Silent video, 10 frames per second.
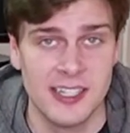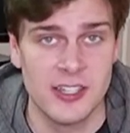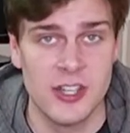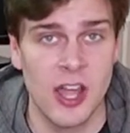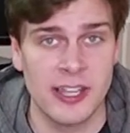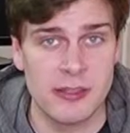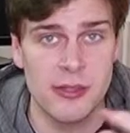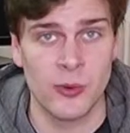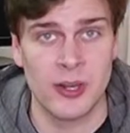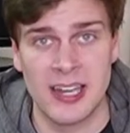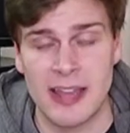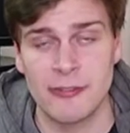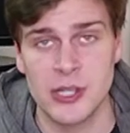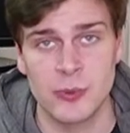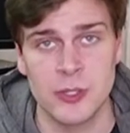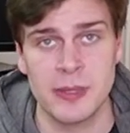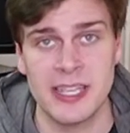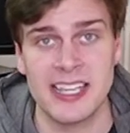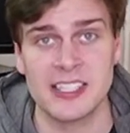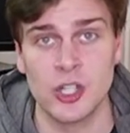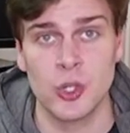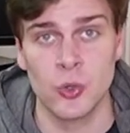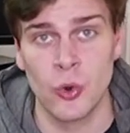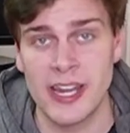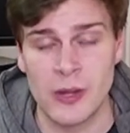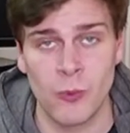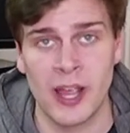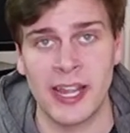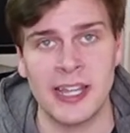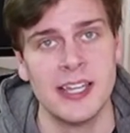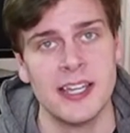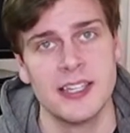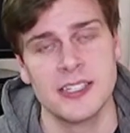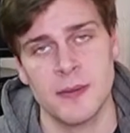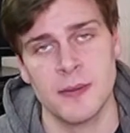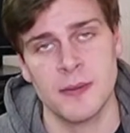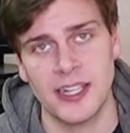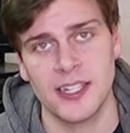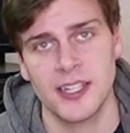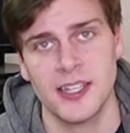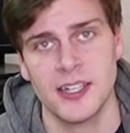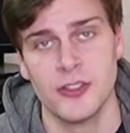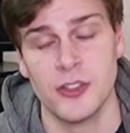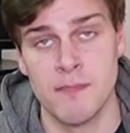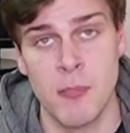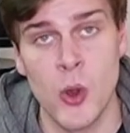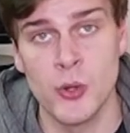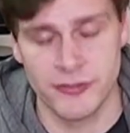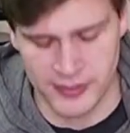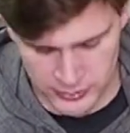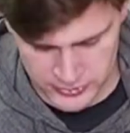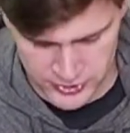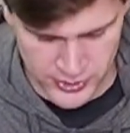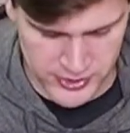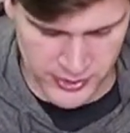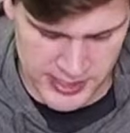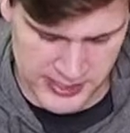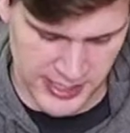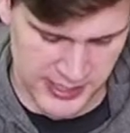9th or 11th would be, is a great way to make the mode felt too. So in this case,